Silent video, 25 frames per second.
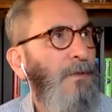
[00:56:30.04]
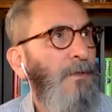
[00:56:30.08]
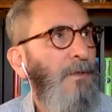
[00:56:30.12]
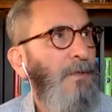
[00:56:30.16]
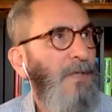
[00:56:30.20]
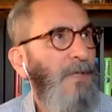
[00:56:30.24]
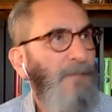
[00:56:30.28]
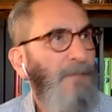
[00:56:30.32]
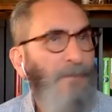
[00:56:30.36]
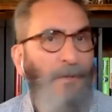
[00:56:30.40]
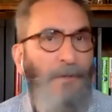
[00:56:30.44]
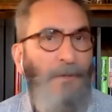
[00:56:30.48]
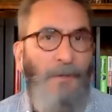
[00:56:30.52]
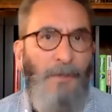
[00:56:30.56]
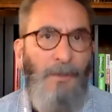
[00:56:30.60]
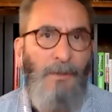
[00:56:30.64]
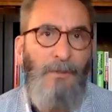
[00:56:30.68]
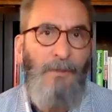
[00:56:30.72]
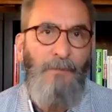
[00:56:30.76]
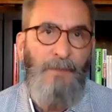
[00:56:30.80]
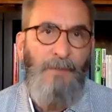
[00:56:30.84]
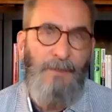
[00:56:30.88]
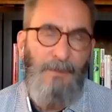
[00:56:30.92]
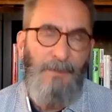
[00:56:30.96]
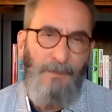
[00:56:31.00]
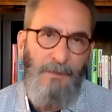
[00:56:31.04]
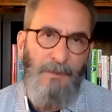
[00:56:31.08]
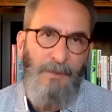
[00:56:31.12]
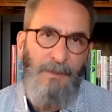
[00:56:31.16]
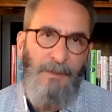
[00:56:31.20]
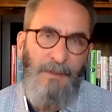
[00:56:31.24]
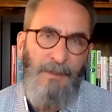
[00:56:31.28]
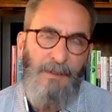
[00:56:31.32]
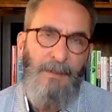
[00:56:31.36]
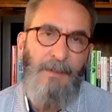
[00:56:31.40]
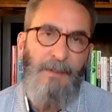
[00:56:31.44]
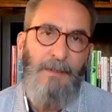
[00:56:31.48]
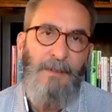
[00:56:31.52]
you never know what
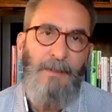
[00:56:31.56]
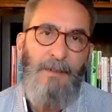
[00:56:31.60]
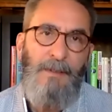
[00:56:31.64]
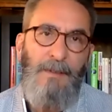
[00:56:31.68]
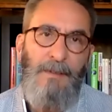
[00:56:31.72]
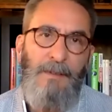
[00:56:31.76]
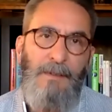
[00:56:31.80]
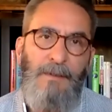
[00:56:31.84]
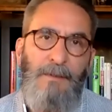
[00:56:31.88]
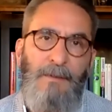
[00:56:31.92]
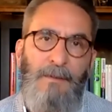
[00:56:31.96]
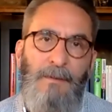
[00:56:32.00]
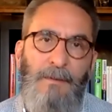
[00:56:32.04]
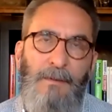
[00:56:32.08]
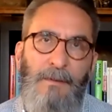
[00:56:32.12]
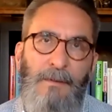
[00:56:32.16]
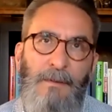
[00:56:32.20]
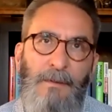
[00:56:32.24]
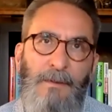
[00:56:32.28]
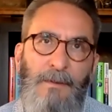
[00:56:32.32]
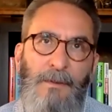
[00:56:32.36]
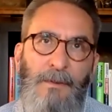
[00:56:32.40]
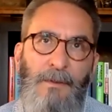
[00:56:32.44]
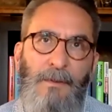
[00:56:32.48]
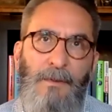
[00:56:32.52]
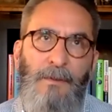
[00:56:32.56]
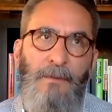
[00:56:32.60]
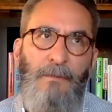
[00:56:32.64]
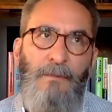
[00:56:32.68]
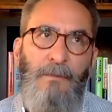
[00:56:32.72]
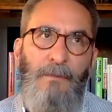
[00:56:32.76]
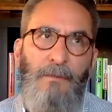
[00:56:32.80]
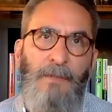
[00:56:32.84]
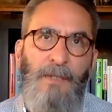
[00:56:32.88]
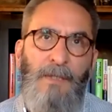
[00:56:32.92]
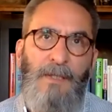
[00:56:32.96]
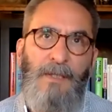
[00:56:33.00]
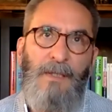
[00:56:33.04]
good you
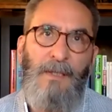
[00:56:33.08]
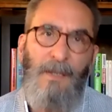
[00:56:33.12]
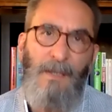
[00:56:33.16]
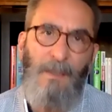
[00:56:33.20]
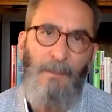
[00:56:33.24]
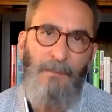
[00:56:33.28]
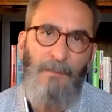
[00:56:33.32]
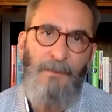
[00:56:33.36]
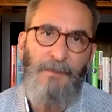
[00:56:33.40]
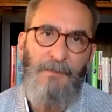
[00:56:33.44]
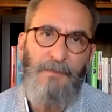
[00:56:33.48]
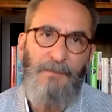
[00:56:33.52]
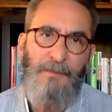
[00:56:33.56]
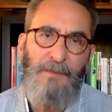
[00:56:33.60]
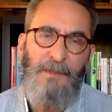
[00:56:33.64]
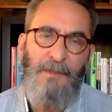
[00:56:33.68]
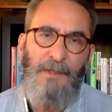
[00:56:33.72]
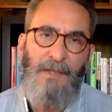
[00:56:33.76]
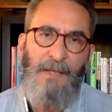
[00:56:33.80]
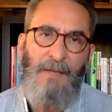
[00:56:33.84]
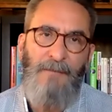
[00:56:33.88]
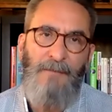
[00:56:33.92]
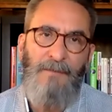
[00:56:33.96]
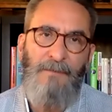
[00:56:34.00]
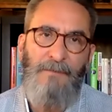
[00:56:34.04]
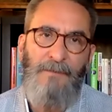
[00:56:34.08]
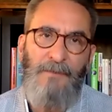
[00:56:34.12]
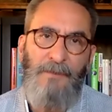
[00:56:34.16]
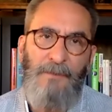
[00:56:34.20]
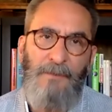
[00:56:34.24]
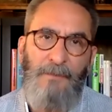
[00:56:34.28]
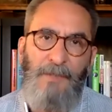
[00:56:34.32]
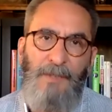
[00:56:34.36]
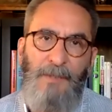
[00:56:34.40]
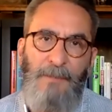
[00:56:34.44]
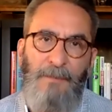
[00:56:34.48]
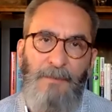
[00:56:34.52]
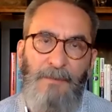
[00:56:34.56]
will accomplish for the lives of other
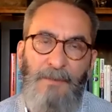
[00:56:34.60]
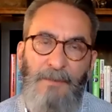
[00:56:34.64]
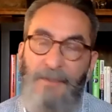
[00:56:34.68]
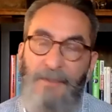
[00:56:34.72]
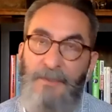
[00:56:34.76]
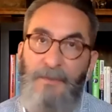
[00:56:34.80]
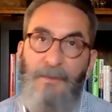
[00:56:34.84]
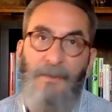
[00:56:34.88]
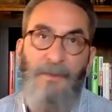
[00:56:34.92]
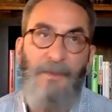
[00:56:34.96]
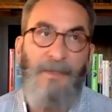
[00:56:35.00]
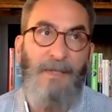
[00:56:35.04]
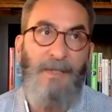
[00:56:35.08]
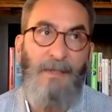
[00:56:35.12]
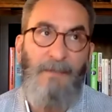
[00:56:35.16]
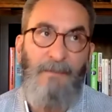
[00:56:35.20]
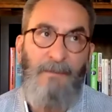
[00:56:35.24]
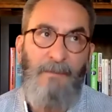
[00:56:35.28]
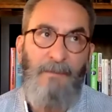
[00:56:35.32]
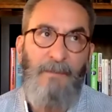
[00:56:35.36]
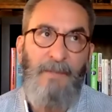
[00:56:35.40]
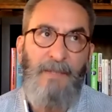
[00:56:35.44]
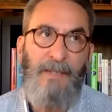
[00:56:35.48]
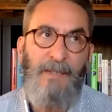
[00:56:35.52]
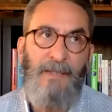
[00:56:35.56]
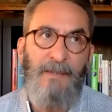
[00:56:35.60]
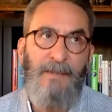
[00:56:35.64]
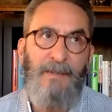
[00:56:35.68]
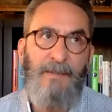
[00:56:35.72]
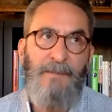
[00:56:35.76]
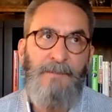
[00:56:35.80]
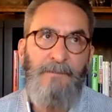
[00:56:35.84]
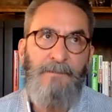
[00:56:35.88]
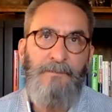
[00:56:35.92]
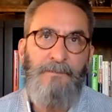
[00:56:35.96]
people that you'll never meet.